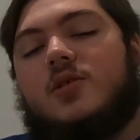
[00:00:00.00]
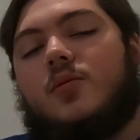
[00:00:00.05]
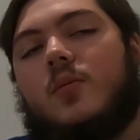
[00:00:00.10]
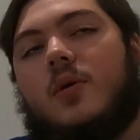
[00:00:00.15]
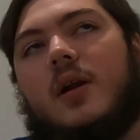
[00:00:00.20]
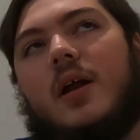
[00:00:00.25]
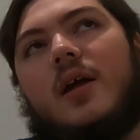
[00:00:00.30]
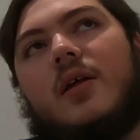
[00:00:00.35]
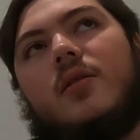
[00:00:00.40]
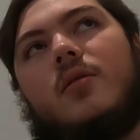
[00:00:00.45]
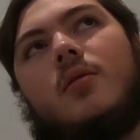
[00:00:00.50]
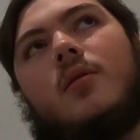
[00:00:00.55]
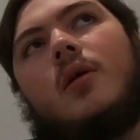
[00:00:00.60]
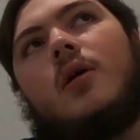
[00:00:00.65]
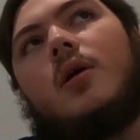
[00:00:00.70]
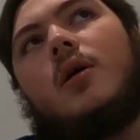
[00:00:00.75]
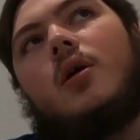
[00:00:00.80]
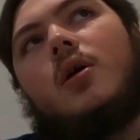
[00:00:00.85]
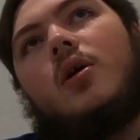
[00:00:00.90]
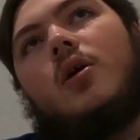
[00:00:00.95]
And when I
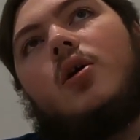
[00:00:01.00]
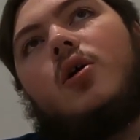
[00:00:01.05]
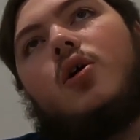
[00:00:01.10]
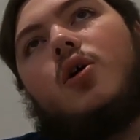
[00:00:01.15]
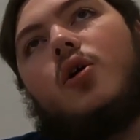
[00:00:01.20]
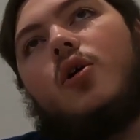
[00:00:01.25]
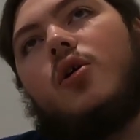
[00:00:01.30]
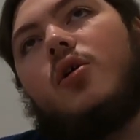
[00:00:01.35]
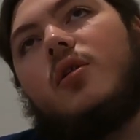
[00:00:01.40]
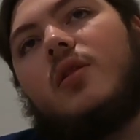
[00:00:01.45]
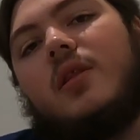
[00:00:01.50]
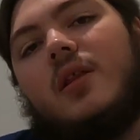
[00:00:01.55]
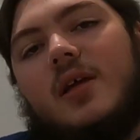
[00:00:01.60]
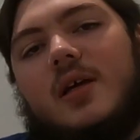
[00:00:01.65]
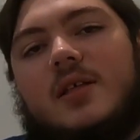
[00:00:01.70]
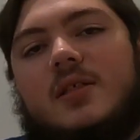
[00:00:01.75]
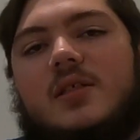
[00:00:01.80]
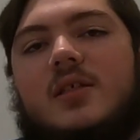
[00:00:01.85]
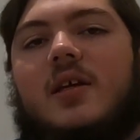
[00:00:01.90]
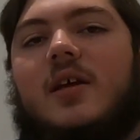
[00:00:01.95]
heard
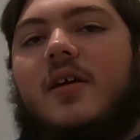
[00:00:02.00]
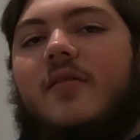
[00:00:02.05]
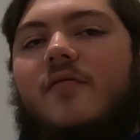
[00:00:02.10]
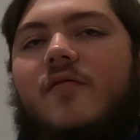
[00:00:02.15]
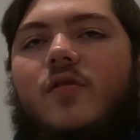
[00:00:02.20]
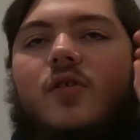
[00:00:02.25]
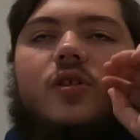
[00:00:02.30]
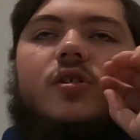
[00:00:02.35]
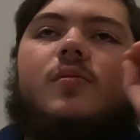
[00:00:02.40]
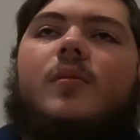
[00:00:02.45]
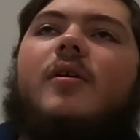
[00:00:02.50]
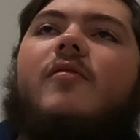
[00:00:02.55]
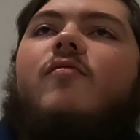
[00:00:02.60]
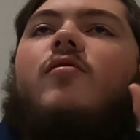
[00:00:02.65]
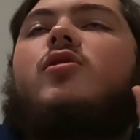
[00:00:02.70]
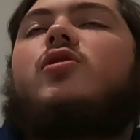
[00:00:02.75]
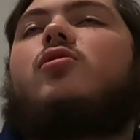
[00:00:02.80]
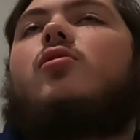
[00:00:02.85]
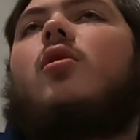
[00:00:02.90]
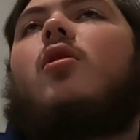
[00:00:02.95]
this, at first, my
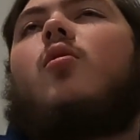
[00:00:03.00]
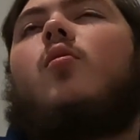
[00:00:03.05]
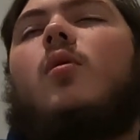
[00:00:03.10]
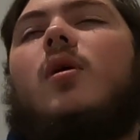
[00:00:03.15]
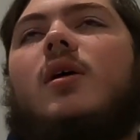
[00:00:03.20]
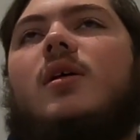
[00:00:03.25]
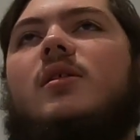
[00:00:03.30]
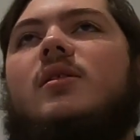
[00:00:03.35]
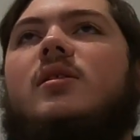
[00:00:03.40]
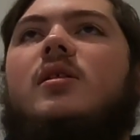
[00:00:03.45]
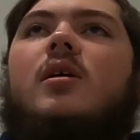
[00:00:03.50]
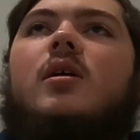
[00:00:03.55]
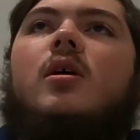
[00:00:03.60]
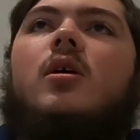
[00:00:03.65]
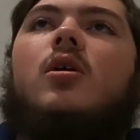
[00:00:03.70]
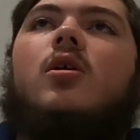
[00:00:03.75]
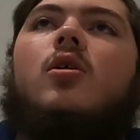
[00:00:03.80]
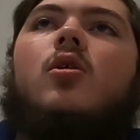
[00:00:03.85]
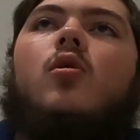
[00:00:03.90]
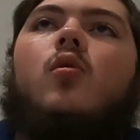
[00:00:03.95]
first thought was,
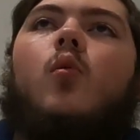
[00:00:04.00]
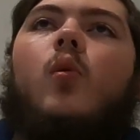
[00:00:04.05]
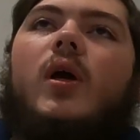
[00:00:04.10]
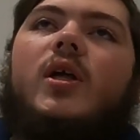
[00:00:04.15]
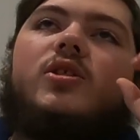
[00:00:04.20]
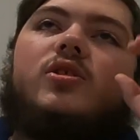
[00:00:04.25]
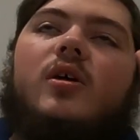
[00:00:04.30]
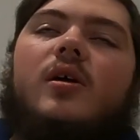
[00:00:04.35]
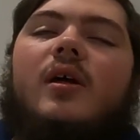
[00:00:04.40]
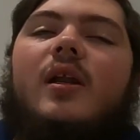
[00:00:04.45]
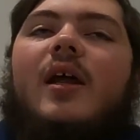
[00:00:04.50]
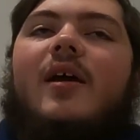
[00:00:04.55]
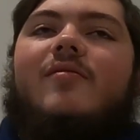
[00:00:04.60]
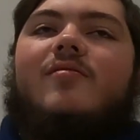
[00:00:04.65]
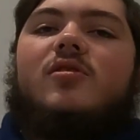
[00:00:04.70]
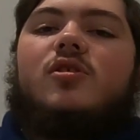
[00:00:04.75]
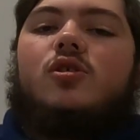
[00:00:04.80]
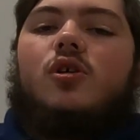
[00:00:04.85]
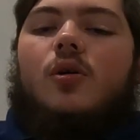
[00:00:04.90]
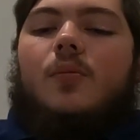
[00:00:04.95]
wait, so I'm going to have
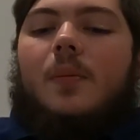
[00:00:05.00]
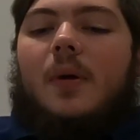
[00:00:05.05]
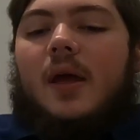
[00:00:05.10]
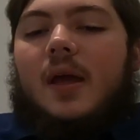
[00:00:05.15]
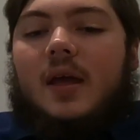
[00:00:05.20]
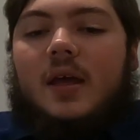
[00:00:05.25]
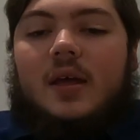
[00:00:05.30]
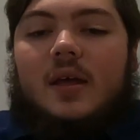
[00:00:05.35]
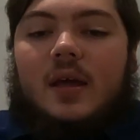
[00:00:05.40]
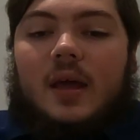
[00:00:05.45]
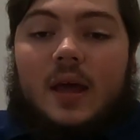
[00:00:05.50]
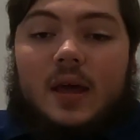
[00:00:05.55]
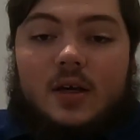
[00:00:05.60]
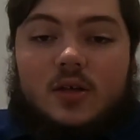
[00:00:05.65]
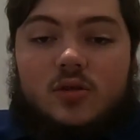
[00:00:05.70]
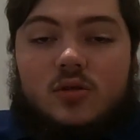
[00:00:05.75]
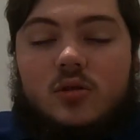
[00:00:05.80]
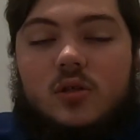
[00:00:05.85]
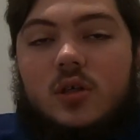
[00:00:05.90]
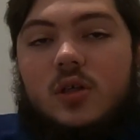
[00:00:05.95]
to start paying
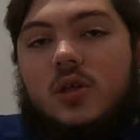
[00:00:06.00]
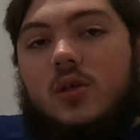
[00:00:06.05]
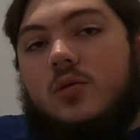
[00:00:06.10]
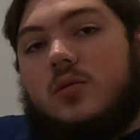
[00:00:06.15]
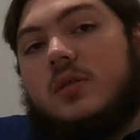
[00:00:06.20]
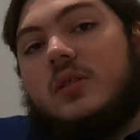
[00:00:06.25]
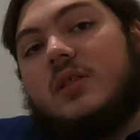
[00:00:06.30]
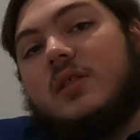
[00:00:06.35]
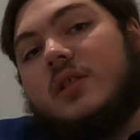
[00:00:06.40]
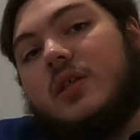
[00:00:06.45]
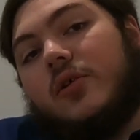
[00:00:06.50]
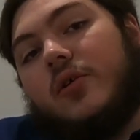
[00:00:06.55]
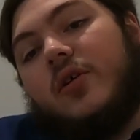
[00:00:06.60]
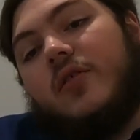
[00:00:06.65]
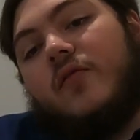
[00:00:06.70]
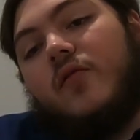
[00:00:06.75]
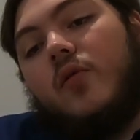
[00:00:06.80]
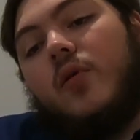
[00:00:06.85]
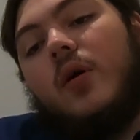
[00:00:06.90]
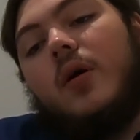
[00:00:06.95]
extra to use Siri
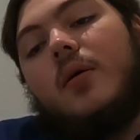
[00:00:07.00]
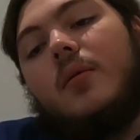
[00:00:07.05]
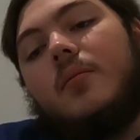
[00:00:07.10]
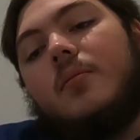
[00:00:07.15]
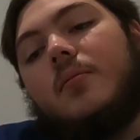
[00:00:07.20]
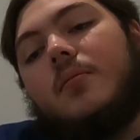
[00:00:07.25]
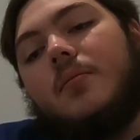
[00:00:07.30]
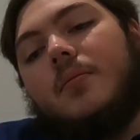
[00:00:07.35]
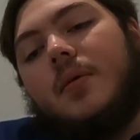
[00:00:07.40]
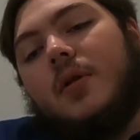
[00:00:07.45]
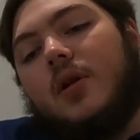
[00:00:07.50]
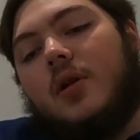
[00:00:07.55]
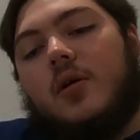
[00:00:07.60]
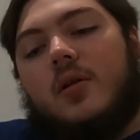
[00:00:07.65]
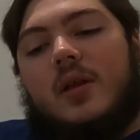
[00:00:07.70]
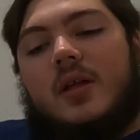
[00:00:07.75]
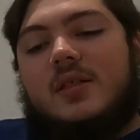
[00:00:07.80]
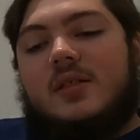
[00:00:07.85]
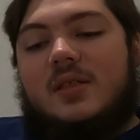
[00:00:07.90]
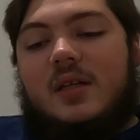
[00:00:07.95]
for it? But no,
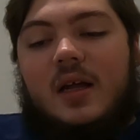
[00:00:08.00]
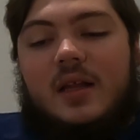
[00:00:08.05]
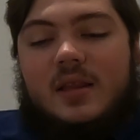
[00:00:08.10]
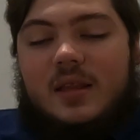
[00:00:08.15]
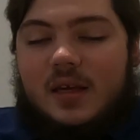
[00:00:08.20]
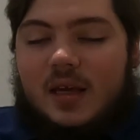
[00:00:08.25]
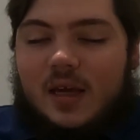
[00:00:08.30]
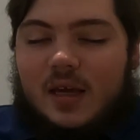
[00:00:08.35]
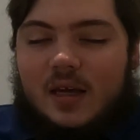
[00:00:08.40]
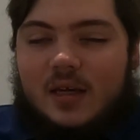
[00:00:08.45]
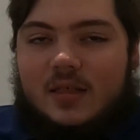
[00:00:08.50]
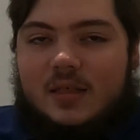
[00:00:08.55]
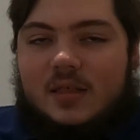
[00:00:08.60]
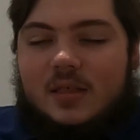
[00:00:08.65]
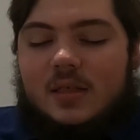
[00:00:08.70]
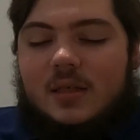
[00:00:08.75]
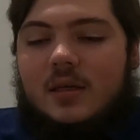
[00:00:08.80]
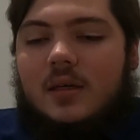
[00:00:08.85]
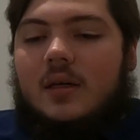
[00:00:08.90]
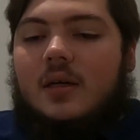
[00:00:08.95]
that's not the
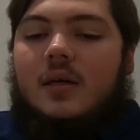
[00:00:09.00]
case.